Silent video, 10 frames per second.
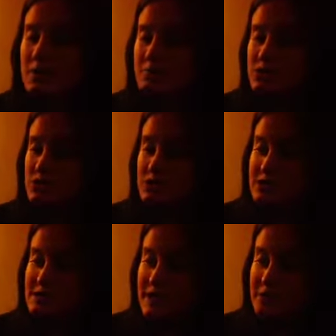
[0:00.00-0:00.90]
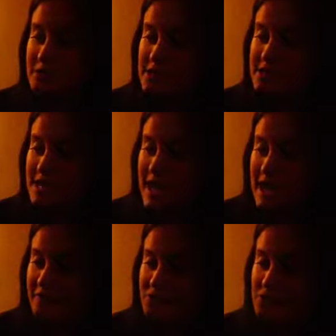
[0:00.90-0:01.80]
Students at risk
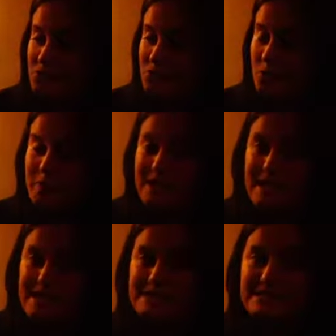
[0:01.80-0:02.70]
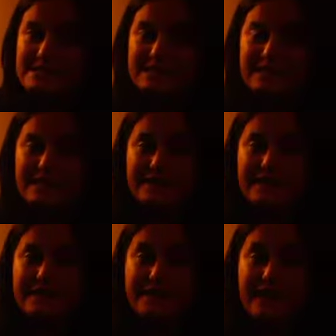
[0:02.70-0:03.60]
after school begins, it said that
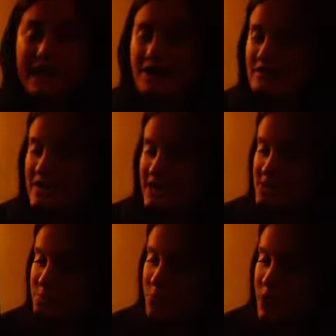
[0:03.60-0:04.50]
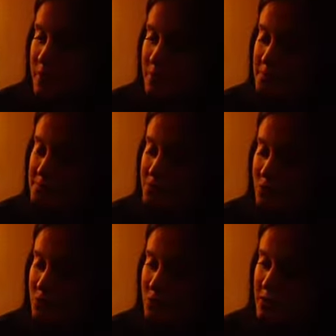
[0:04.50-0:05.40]
they may have these problems
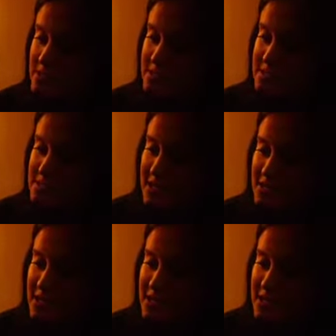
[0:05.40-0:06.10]
or risks such